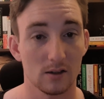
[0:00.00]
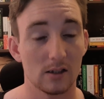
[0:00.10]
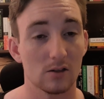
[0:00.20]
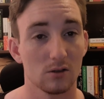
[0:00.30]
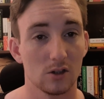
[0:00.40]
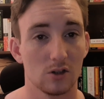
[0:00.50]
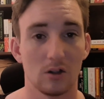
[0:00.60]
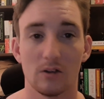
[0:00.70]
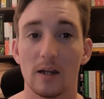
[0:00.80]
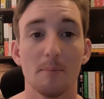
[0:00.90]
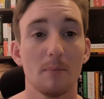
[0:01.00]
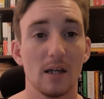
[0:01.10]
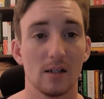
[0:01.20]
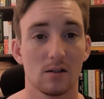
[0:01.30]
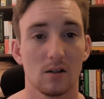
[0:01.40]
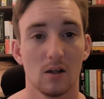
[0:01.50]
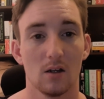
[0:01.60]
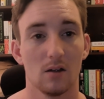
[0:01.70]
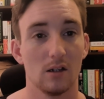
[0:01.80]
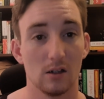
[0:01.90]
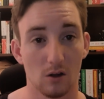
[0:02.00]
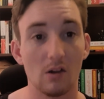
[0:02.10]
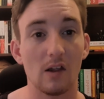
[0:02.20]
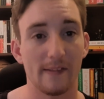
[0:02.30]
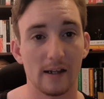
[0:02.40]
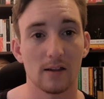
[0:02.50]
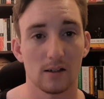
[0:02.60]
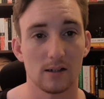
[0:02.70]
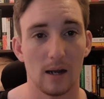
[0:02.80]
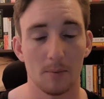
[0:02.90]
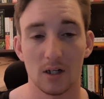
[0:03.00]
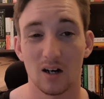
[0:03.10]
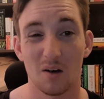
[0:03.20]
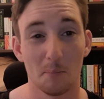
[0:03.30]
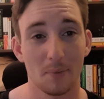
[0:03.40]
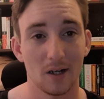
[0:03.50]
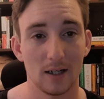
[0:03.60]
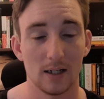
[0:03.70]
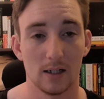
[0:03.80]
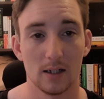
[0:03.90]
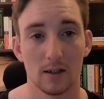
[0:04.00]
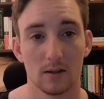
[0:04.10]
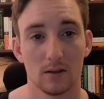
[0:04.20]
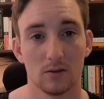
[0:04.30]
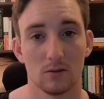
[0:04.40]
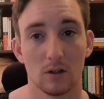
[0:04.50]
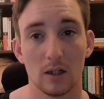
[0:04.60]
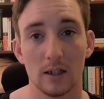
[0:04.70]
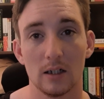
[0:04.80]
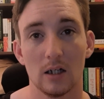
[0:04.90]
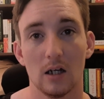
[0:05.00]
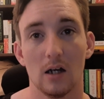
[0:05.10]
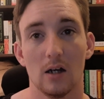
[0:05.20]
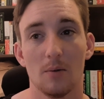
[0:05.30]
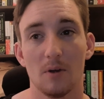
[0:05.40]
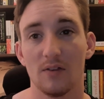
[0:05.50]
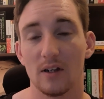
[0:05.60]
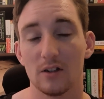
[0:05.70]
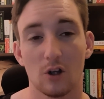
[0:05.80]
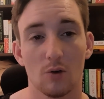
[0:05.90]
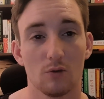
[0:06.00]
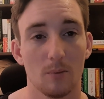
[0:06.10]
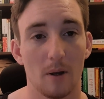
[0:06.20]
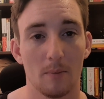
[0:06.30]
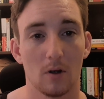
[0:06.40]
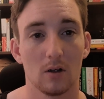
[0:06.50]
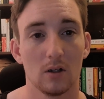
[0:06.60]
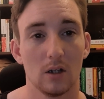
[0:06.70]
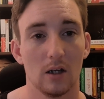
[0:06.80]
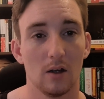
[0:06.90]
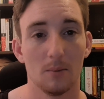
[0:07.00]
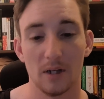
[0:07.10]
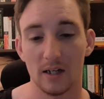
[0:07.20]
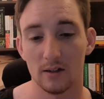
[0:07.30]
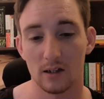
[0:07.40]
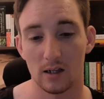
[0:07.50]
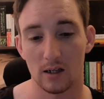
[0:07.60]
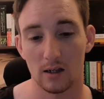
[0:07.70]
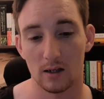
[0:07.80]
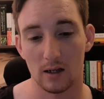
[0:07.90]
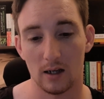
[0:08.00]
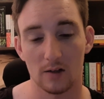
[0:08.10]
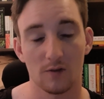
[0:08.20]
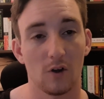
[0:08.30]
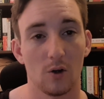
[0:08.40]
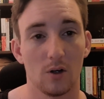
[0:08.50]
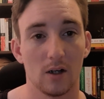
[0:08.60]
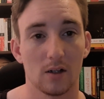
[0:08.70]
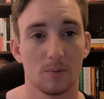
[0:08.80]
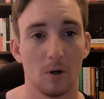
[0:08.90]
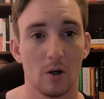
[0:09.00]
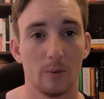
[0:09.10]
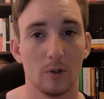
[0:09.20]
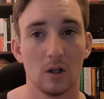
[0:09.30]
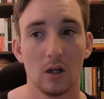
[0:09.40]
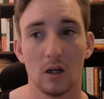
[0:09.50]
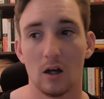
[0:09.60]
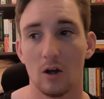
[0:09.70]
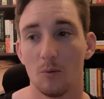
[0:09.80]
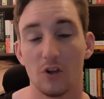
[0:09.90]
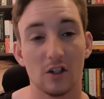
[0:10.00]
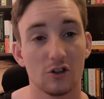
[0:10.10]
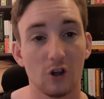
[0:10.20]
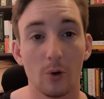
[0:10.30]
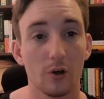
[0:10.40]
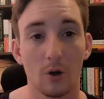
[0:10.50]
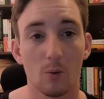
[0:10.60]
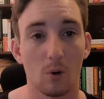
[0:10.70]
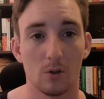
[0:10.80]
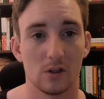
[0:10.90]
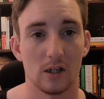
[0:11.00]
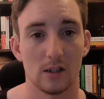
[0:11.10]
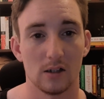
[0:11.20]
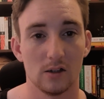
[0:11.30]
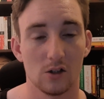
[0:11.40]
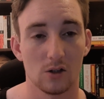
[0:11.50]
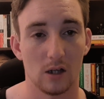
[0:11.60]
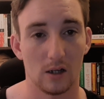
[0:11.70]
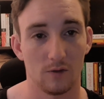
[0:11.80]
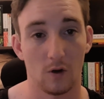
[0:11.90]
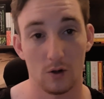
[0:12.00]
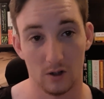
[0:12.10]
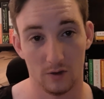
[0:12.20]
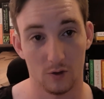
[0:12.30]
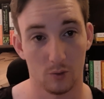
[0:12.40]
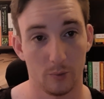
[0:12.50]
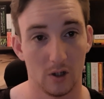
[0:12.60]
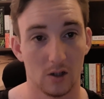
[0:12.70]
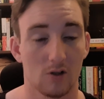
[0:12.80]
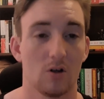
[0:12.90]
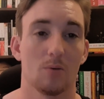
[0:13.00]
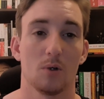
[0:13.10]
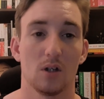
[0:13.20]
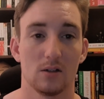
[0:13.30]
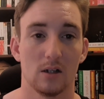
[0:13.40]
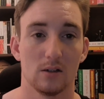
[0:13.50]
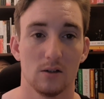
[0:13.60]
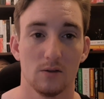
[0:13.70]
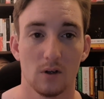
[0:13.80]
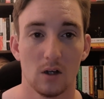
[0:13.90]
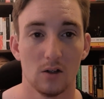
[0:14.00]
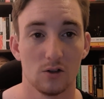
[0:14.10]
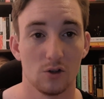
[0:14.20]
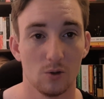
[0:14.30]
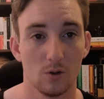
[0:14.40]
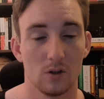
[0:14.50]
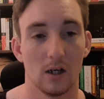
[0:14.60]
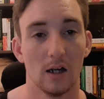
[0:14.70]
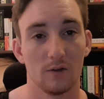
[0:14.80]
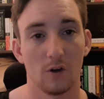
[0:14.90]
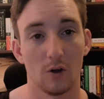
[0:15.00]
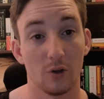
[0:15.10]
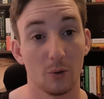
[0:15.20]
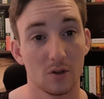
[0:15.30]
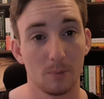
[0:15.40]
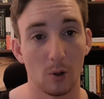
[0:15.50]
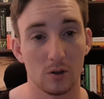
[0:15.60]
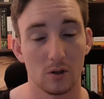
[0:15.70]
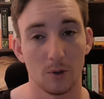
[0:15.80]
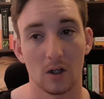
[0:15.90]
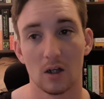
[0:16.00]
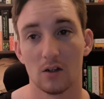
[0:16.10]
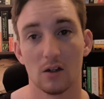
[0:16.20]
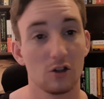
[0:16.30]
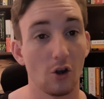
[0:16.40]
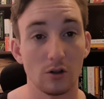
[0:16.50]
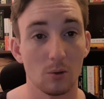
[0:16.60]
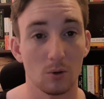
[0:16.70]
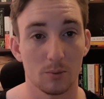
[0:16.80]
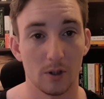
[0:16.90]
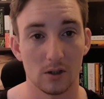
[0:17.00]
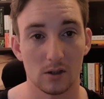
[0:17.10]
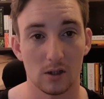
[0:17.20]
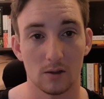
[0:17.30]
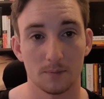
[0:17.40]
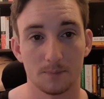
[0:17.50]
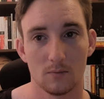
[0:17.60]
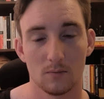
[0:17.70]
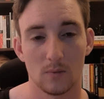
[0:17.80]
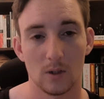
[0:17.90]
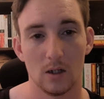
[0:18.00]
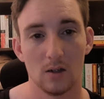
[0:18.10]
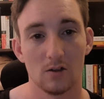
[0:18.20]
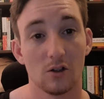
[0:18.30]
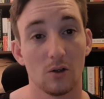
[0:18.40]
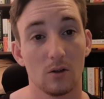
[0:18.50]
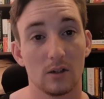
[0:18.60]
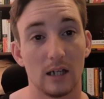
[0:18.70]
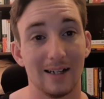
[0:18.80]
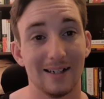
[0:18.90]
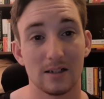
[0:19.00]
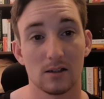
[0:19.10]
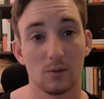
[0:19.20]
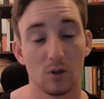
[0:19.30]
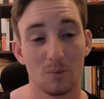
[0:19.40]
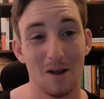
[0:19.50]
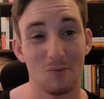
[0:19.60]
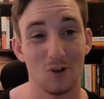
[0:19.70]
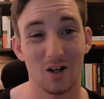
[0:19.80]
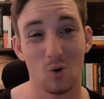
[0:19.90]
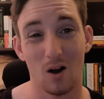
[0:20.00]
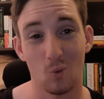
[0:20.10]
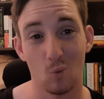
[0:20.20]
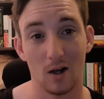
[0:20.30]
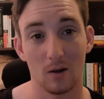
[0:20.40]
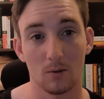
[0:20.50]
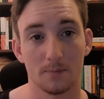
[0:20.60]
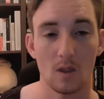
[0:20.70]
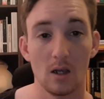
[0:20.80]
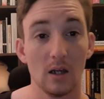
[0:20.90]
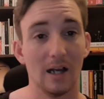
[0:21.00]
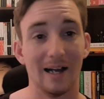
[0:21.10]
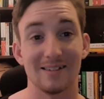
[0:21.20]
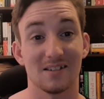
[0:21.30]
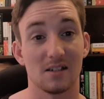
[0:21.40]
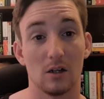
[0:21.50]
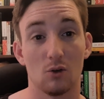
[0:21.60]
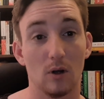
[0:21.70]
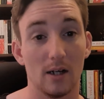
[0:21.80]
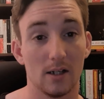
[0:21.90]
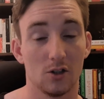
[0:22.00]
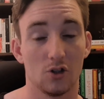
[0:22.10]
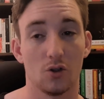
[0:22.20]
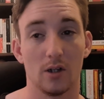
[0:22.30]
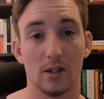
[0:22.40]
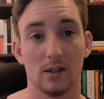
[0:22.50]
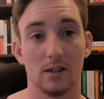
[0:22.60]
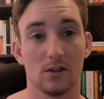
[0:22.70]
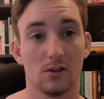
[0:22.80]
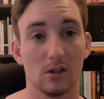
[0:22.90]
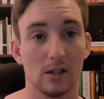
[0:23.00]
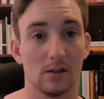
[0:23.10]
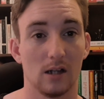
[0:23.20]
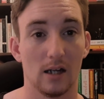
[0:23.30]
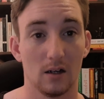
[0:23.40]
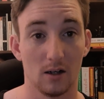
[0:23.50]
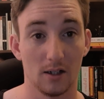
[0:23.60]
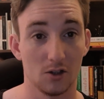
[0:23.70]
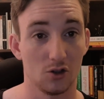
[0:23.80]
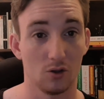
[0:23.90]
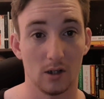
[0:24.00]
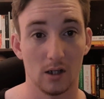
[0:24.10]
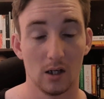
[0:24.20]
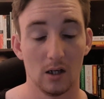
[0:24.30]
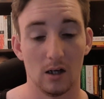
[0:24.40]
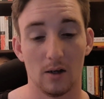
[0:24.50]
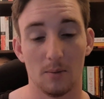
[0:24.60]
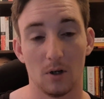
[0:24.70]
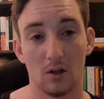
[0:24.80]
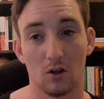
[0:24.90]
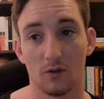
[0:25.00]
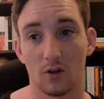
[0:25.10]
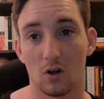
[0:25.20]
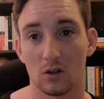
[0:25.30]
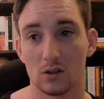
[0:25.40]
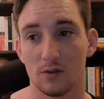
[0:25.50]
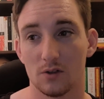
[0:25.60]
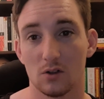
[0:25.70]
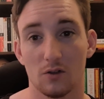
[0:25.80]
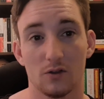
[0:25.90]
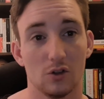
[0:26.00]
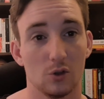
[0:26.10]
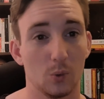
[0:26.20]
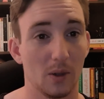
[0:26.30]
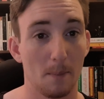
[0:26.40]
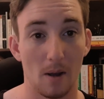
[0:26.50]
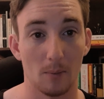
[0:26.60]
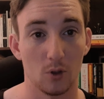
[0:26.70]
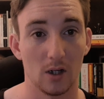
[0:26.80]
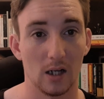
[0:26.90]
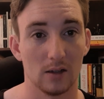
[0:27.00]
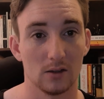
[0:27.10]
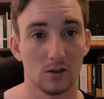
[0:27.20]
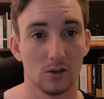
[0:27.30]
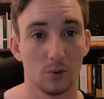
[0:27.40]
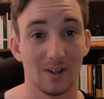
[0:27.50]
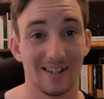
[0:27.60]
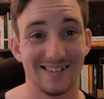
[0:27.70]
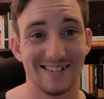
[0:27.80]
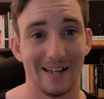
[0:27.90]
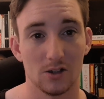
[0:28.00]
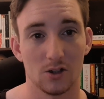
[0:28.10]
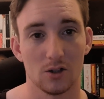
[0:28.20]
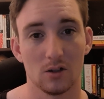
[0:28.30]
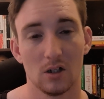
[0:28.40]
this, or they miss the other thing that's happening completely, right? They don't remember. In the headphone experiment, they don't know what was said in the other headphone if they were being incredibly attentive to the headphone they were supposed to be. They don't know what's being said. So that links in with memory quite well. As I said, I really enjoy these studies, and I enjoy a lot of cognitive stuff to do with memory and to do with attention,